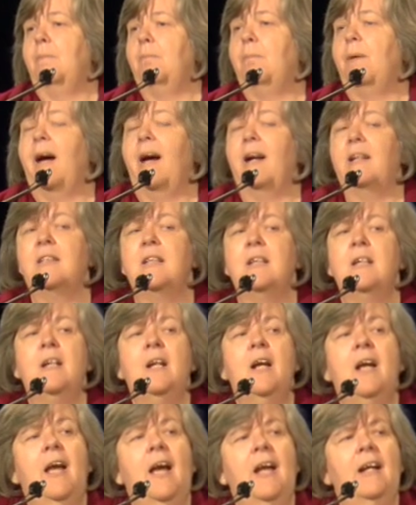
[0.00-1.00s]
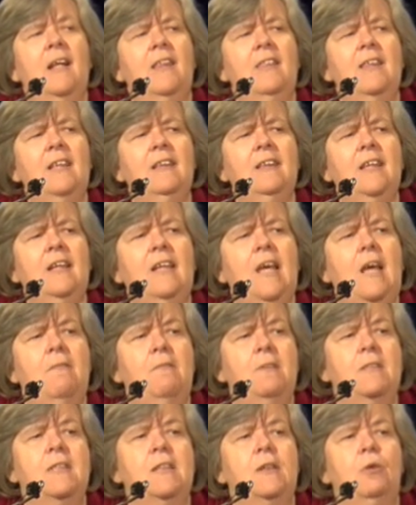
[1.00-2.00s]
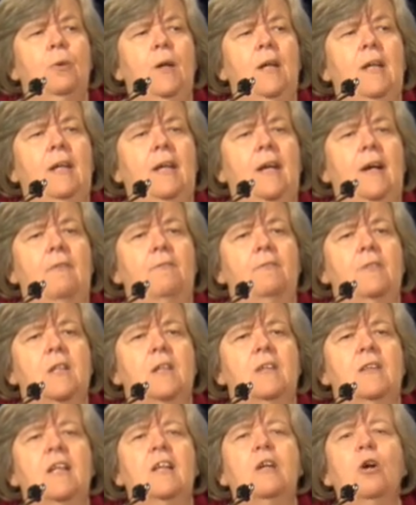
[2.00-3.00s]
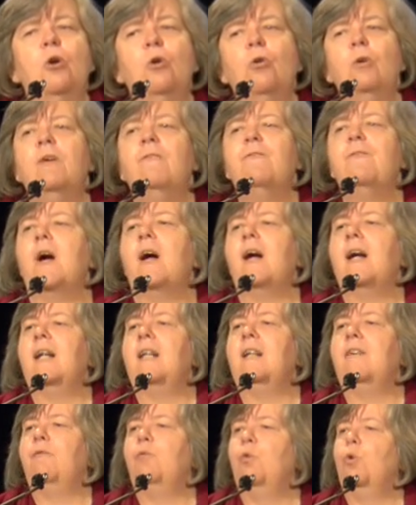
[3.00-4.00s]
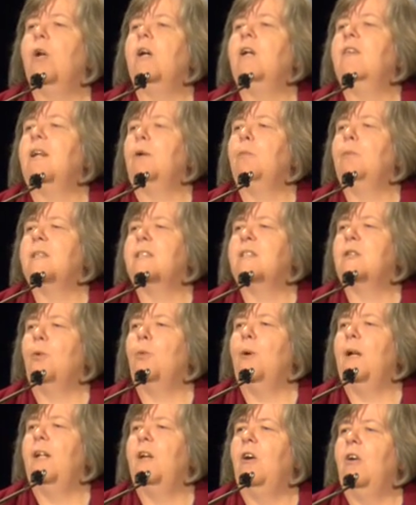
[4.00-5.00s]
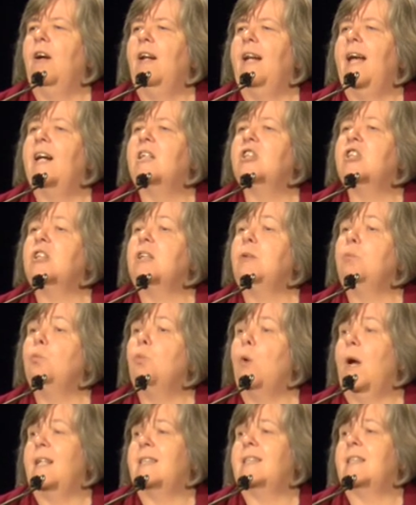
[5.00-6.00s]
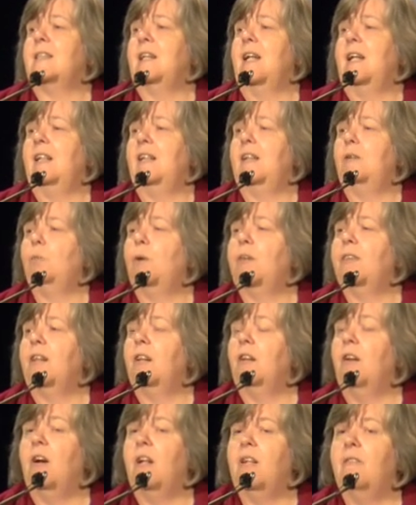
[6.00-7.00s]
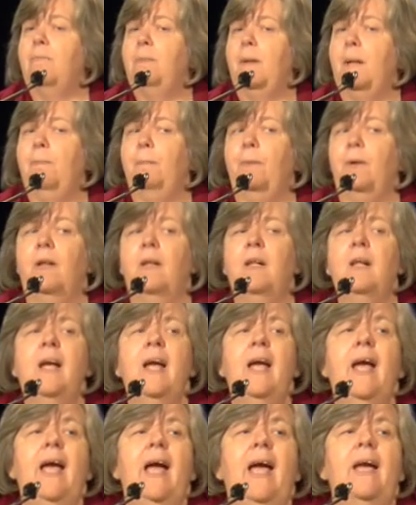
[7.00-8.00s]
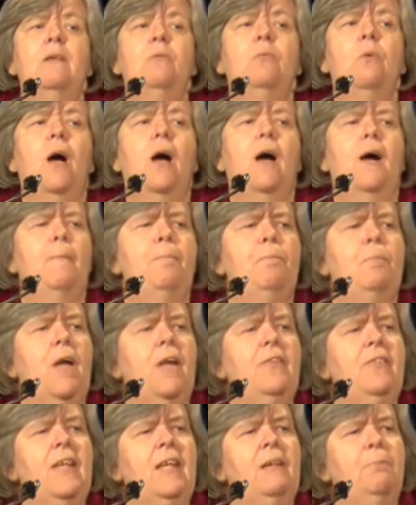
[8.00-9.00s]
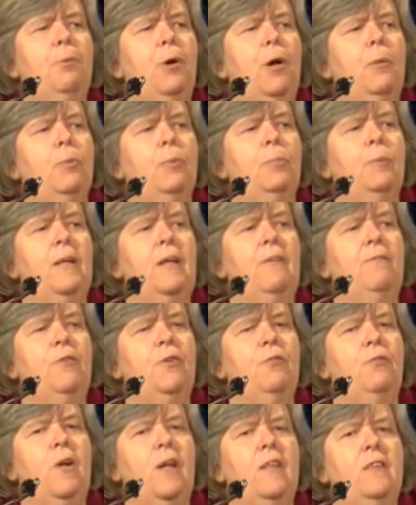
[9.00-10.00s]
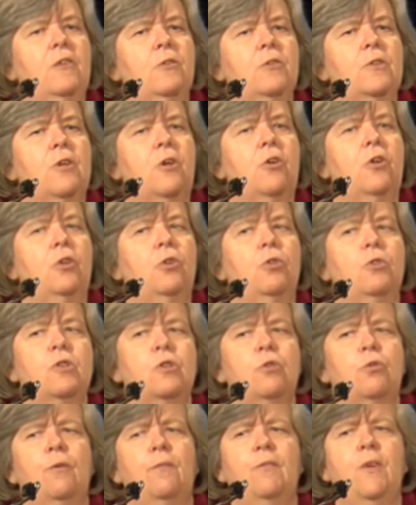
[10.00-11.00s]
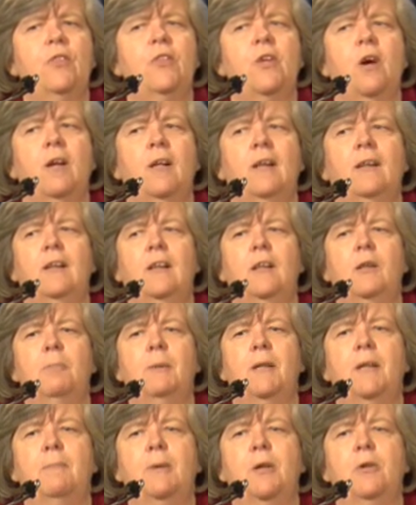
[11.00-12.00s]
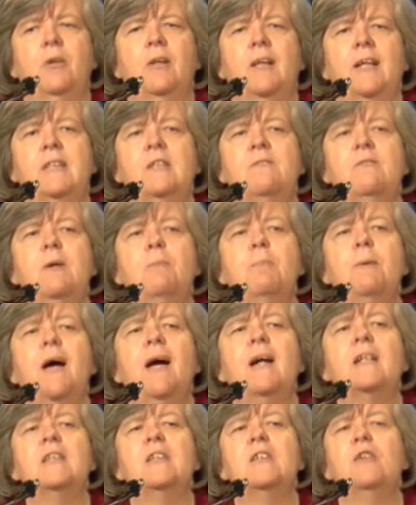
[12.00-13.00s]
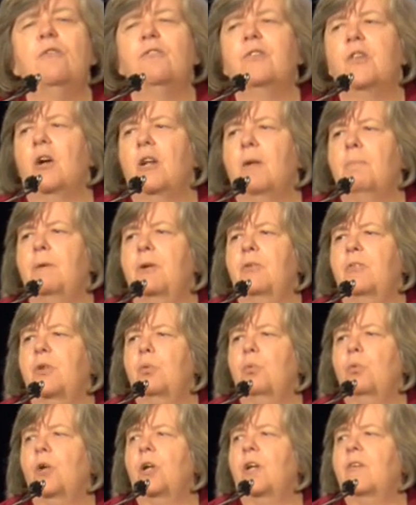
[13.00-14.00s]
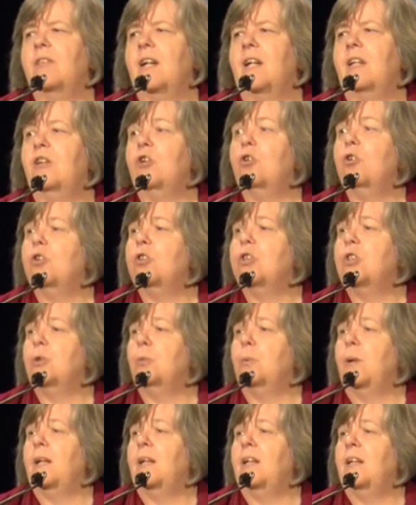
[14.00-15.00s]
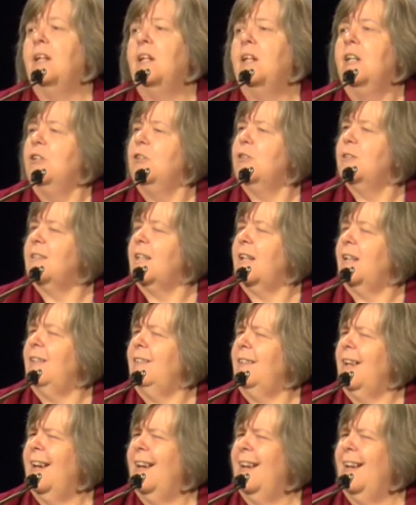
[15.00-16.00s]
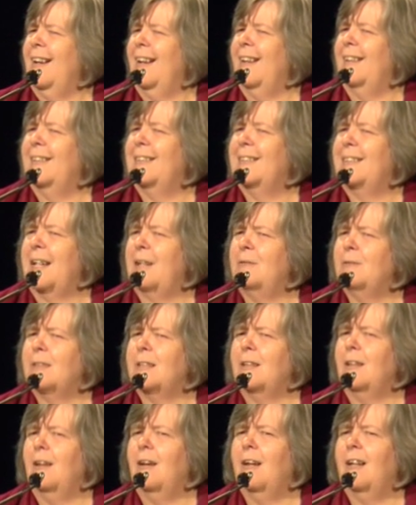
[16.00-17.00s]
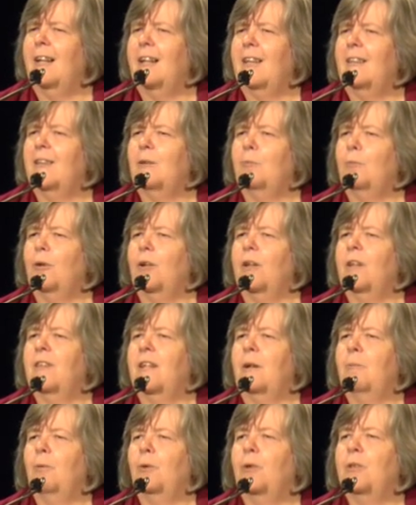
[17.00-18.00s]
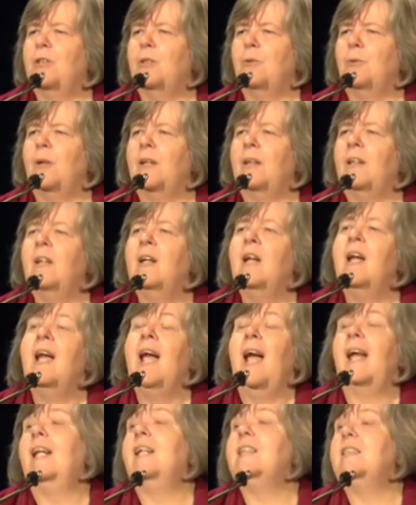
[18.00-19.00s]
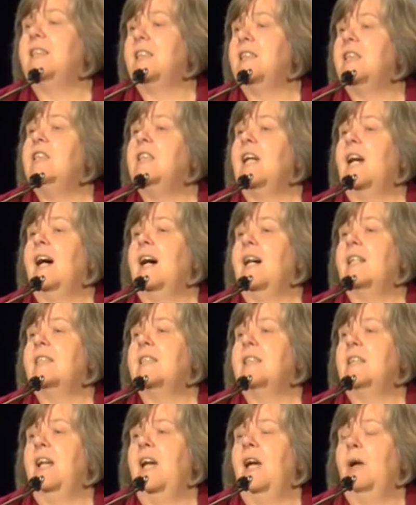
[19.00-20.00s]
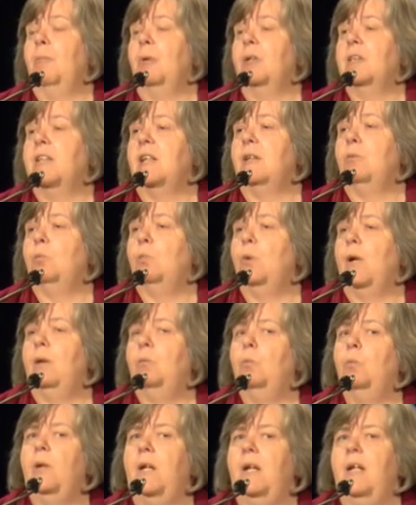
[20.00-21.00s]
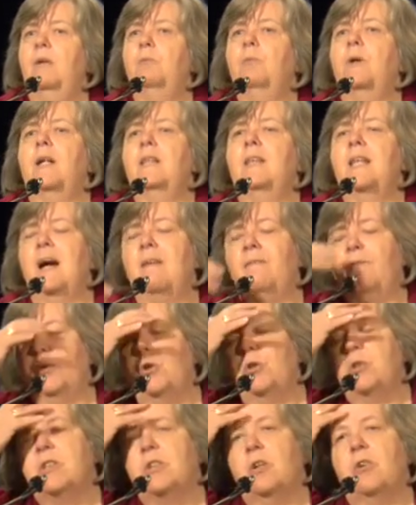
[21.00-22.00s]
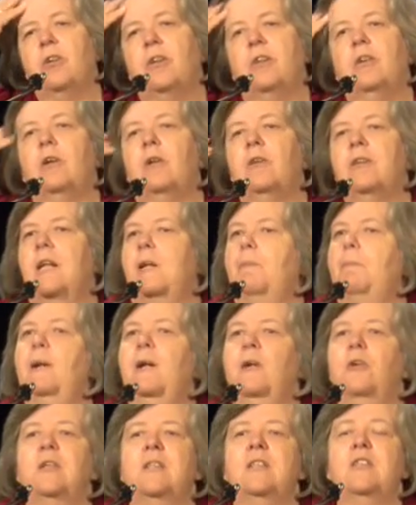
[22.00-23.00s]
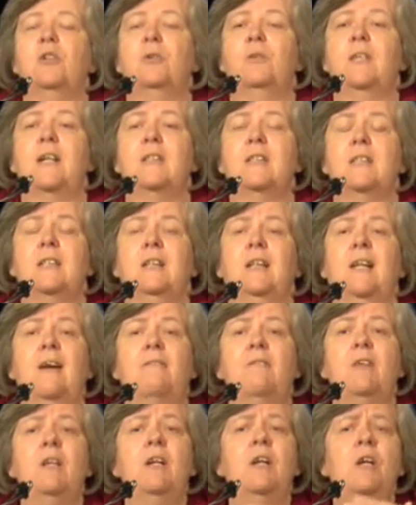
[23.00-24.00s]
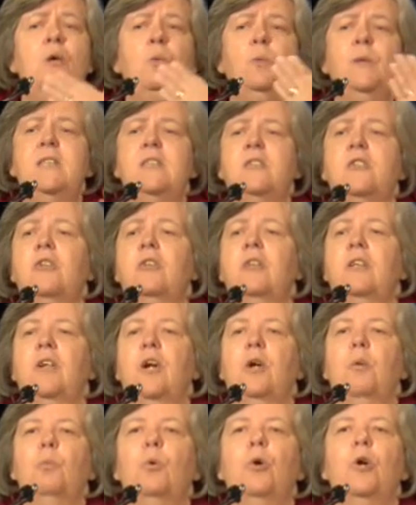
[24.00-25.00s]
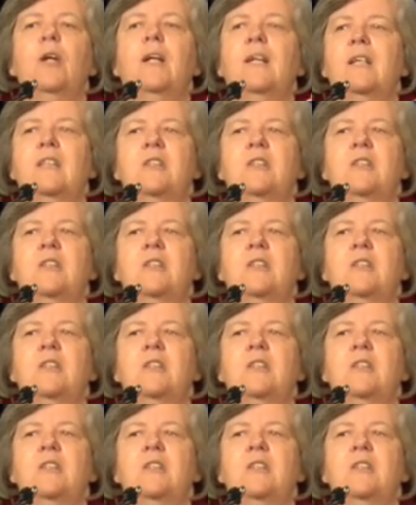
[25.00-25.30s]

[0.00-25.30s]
impact. And I think they gave us a great gift. The codifying of work that was going on actually resonated with a lot of people. And I think probably if you've read those articles or if you thought a little bit about collective impact and you thought about the work that you're doing, you're saying, yeah, sounds a lot like the work that we're doing. And it did to us in Hamilton. When we read that first article that appeared in 2011, we started our work